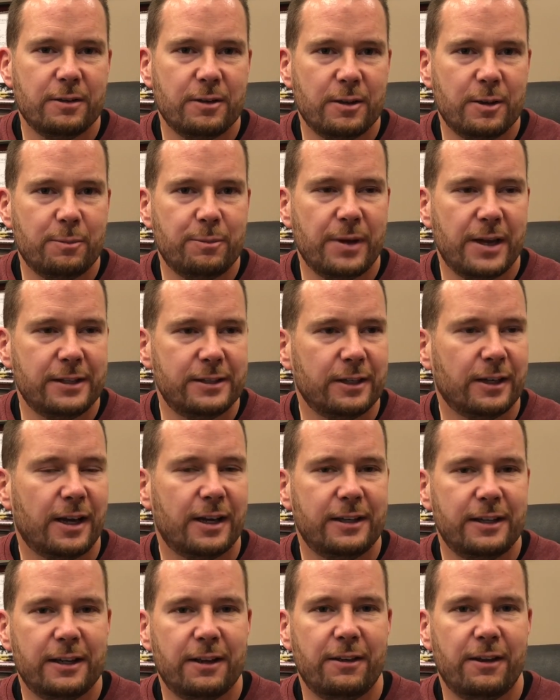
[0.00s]
the basic
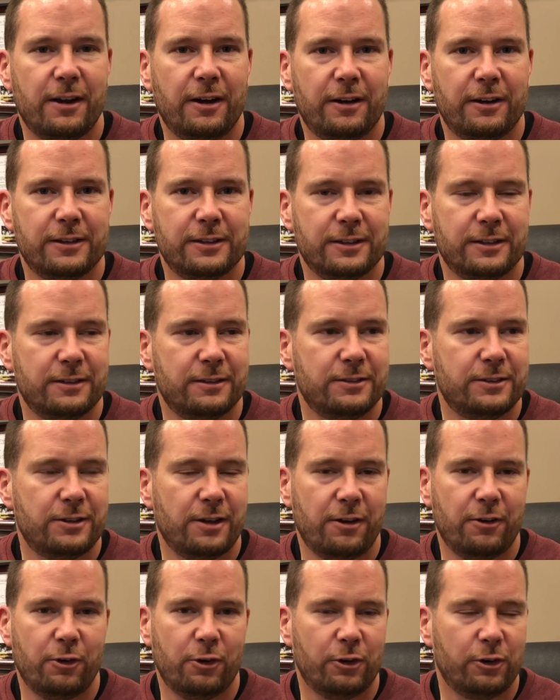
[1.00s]
idea there is, in
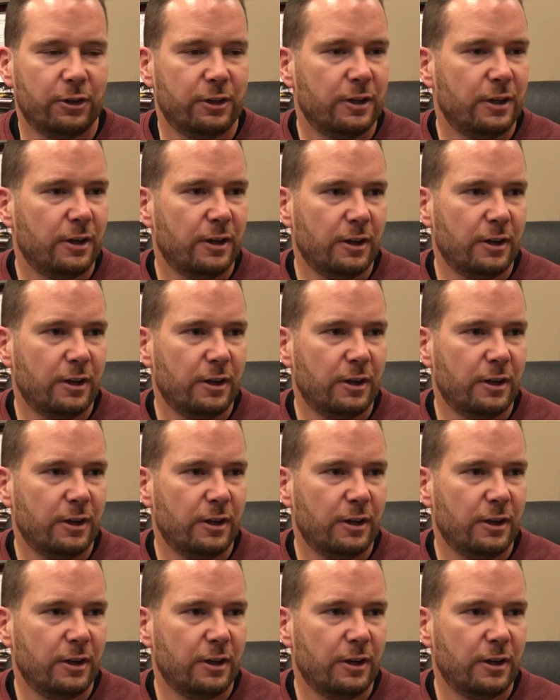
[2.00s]
general,